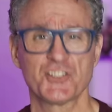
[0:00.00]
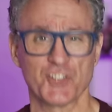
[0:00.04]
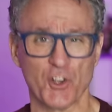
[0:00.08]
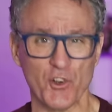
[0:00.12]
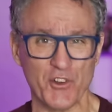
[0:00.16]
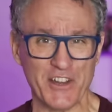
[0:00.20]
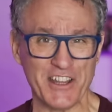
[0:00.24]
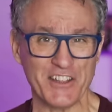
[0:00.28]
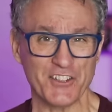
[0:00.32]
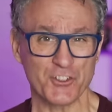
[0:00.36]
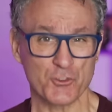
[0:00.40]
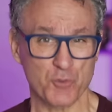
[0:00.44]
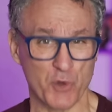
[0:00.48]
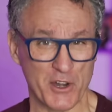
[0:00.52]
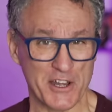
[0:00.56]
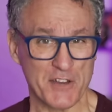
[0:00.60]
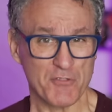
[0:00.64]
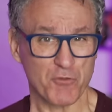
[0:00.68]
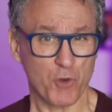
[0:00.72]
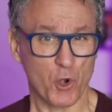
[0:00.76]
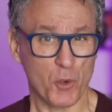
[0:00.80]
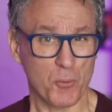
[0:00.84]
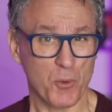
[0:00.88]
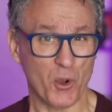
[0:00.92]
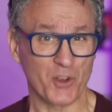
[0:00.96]
Sony's
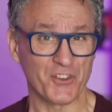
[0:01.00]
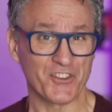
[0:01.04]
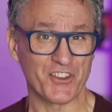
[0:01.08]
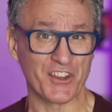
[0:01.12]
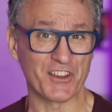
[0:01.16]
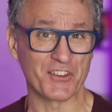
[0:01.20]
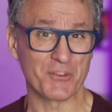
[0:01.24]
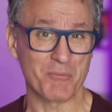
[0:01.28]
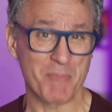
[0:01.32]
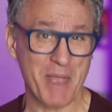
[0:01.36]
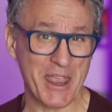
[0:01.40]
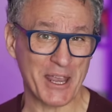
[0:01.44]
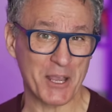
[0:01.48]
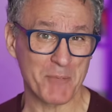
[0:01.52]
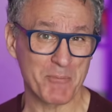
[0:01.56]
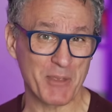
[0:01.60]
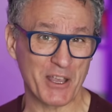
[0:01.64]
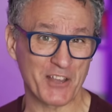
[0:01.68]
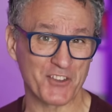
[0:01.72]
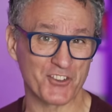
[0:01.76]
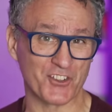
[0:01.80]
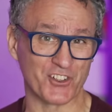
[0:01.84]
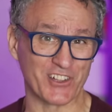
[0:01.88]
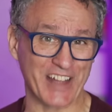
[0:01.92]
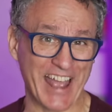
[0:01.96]
24.6
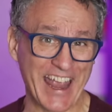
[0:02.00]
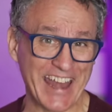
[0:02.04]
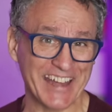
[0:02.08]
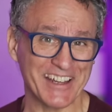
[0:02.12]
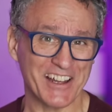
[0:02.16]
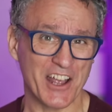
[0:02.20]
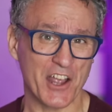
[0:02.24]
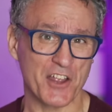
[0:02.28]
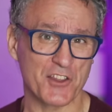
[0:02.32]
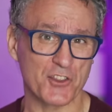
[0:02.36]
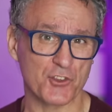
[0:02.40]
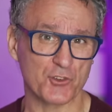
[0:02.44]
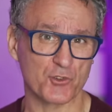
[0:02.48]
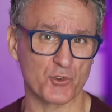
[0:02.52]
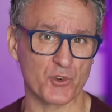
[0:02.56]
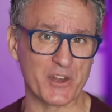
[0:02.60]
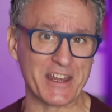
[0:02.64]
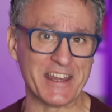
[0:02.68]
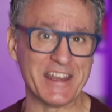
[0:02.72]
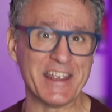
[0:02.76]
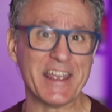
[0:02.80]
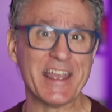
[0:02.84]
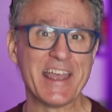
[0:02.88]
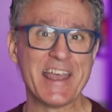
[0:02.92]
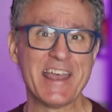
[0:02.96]
megapixel A9
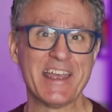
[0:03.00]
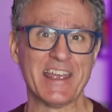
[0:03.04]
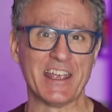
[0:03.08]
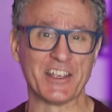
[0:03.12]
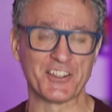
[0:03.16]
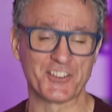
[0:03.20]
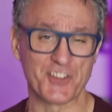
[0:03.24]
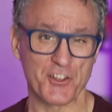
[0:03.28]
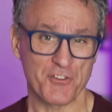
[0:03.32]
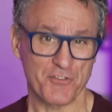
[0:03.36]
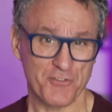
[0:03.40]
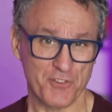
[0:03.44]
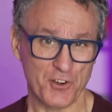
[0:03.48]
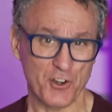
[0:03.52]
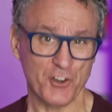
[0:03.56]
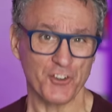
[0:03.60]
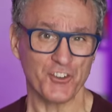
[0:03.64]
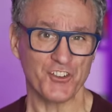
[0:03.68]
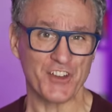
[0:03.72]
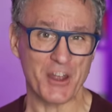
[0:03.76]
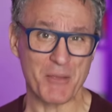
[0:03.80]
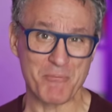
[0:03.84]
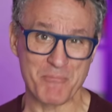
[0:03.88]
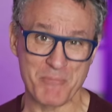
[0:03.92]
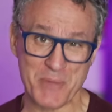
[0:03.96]
III is the
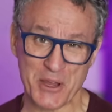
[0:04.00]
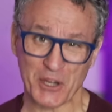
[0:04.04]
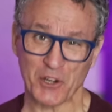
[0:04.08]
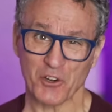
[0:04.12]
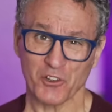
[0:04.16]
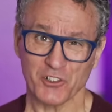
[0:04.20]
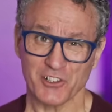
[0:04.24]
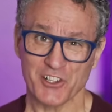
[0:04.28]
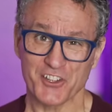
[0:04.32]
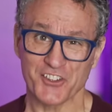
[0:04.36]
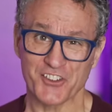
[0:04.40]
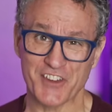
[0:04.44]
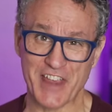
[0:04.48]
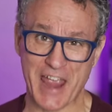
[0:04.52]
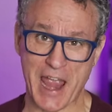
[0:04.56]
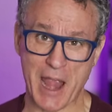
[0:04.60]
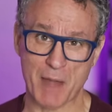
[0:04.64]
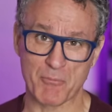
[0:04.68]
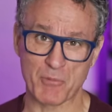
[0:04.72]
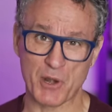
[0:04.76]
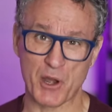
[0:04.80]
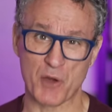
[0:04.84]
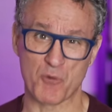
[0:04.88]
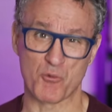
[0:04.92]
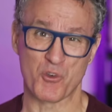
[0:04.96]
first mirrorless
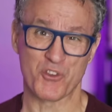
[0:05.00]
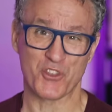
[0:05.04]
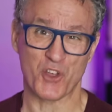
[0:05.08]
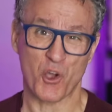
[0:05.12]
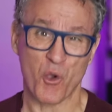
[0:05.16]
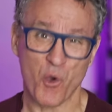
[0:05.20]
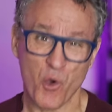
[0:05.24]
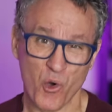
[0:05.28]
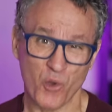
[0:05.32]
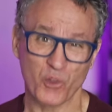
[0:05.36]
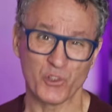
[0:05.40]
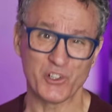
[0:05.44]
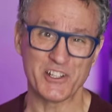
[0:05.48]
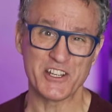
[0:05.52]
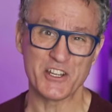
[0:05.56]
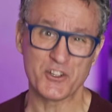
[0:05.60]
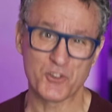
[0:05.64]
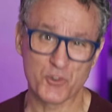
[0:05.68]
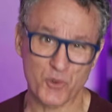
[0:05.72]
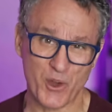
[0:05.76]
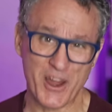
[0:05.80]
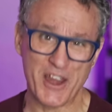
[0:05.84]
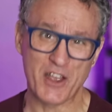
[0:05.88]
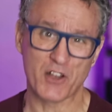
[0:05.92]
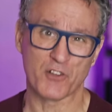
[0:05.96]
camera with a holy
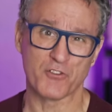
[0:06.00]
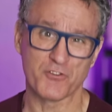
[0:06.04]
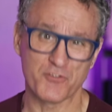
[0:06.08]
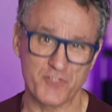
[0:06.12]
grail